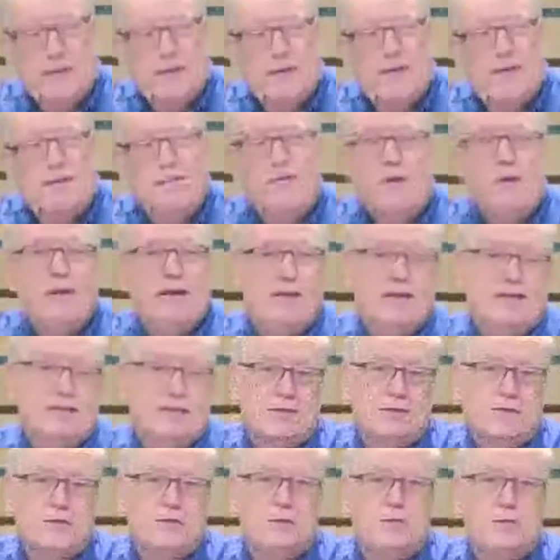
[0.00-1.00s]
In fact,
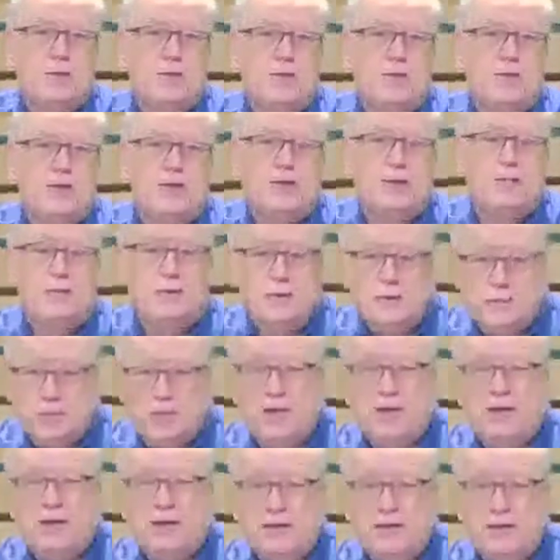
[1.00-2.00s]
I want to put that up
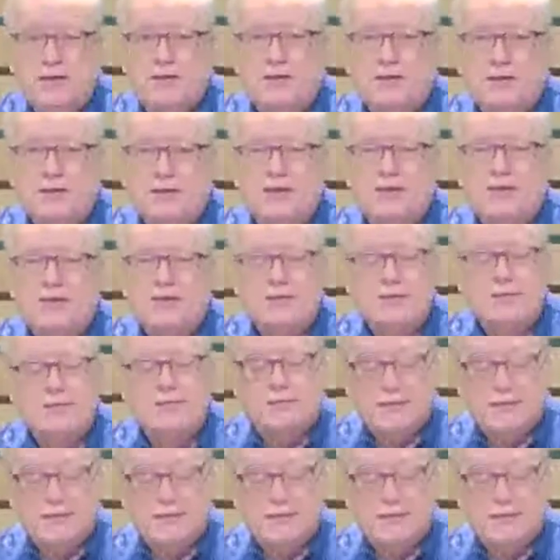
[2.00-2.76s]
right here. It says,